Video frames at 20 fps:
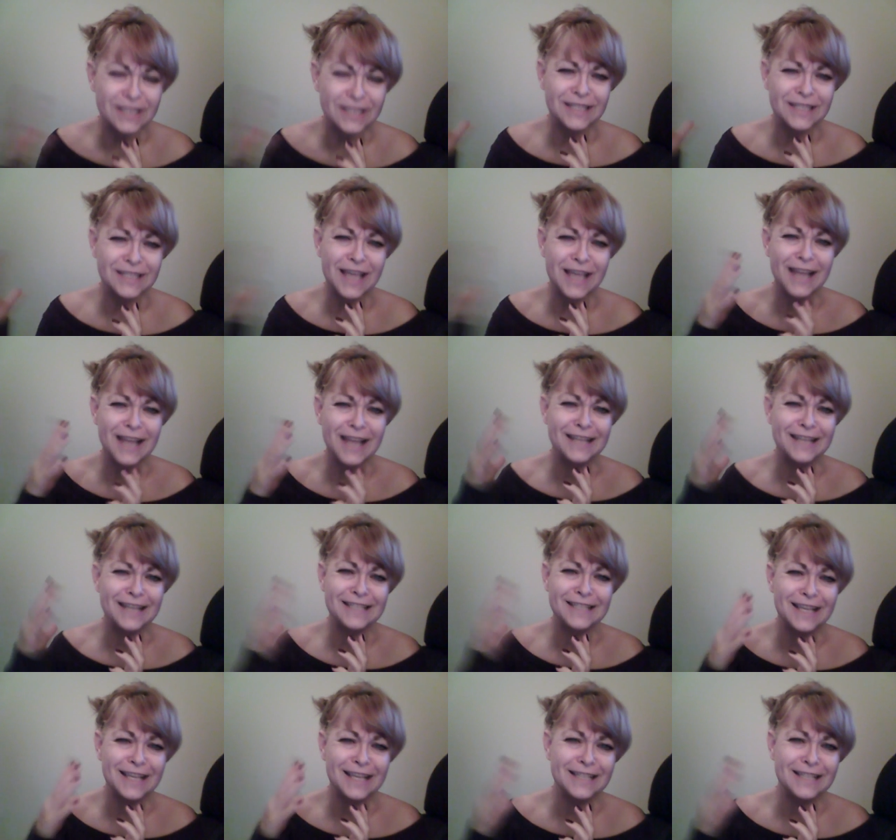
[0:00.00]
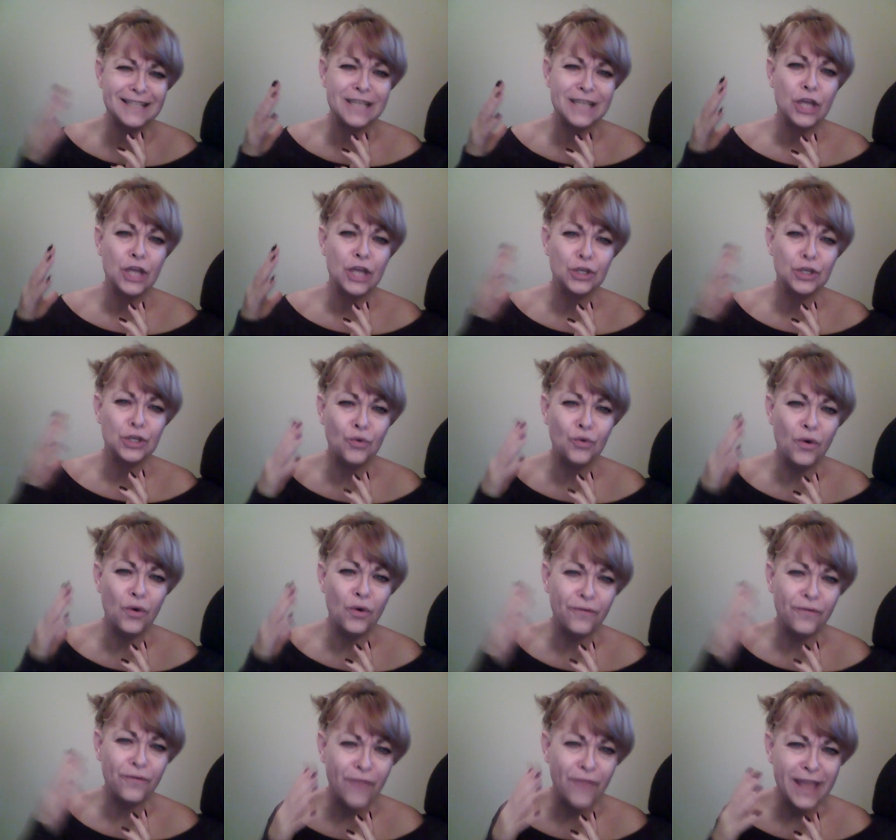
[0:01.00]
Society says
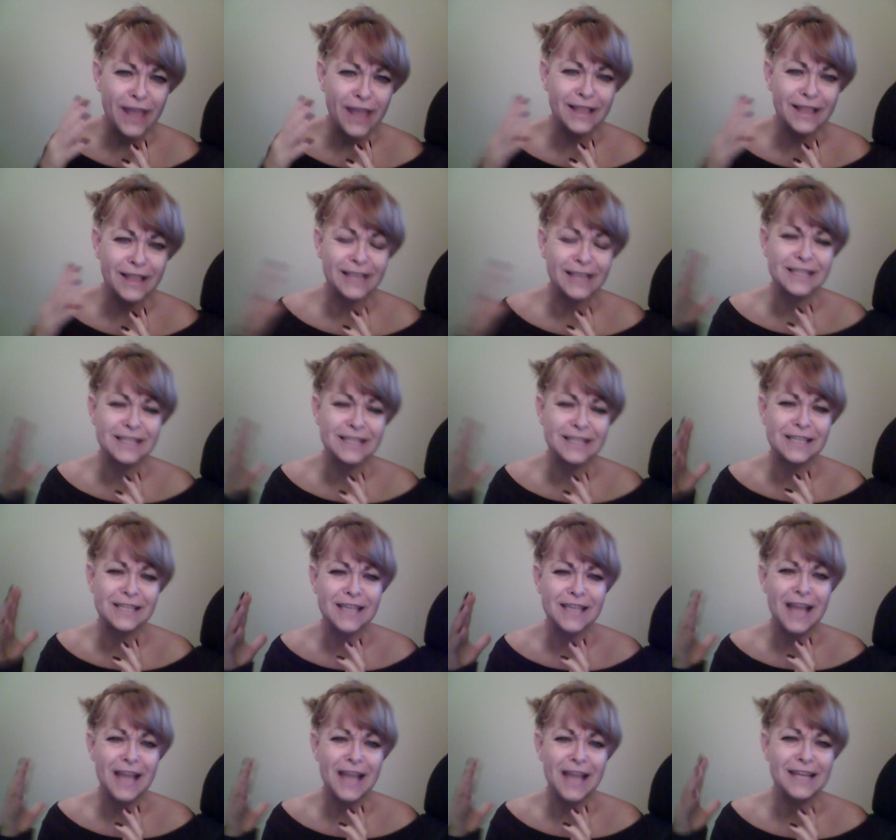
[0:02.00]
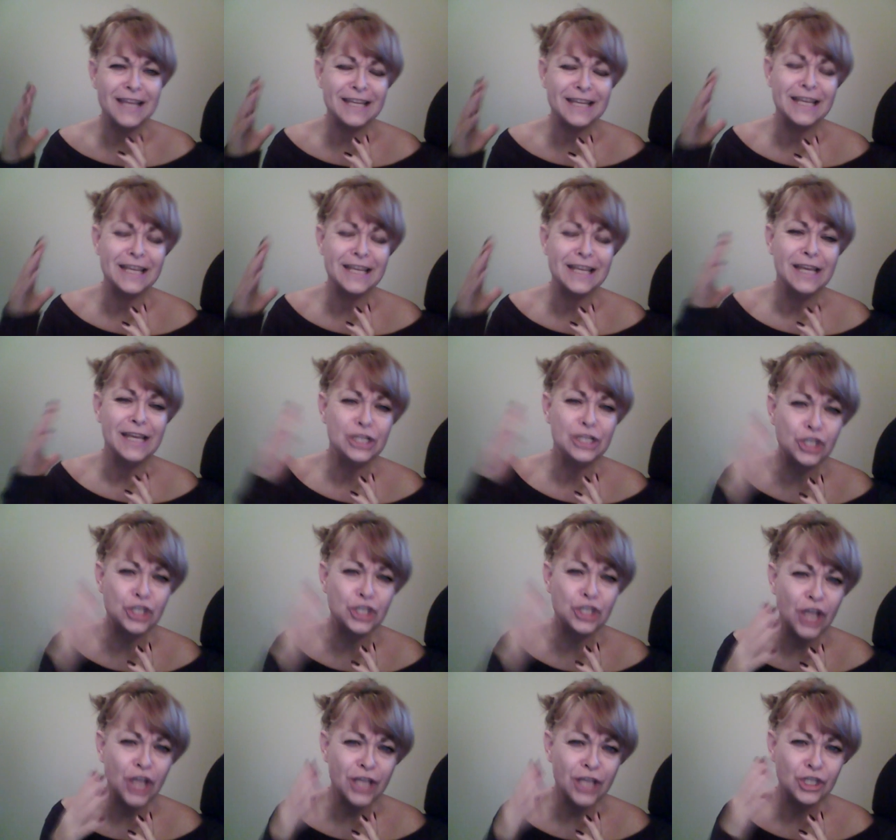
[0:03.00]
you're failing. Society
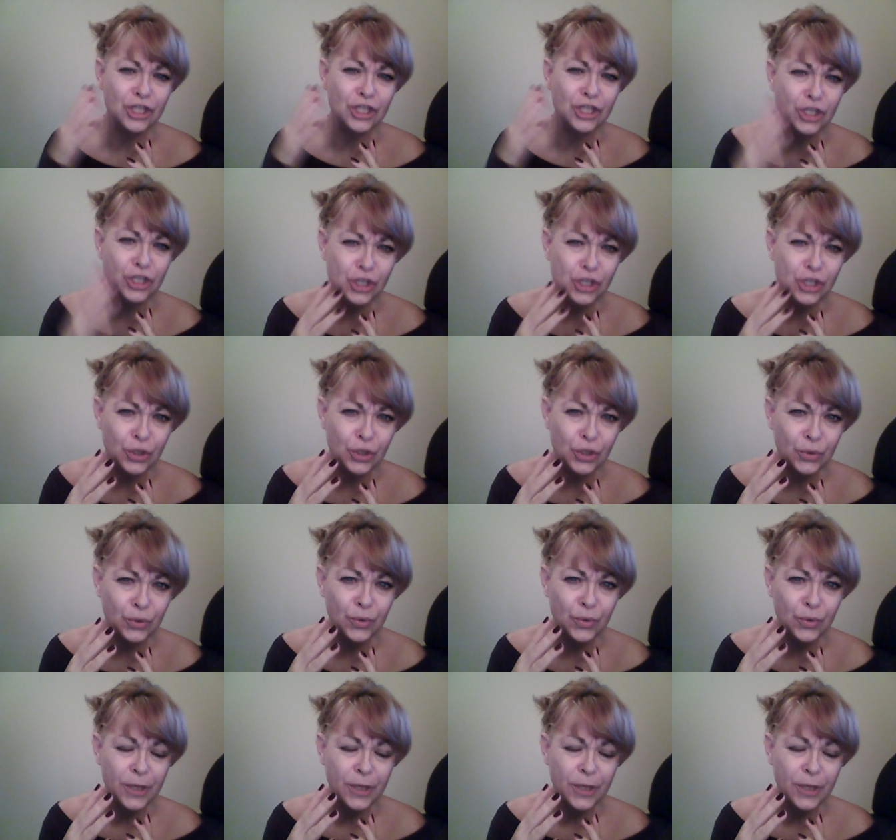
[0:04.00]
judged you,